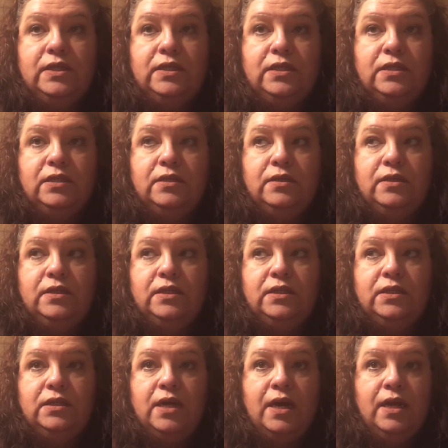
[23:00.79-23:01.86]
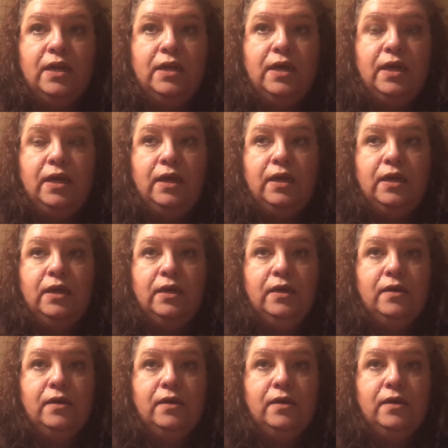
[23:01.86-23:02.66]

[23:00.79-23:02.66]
It's not like,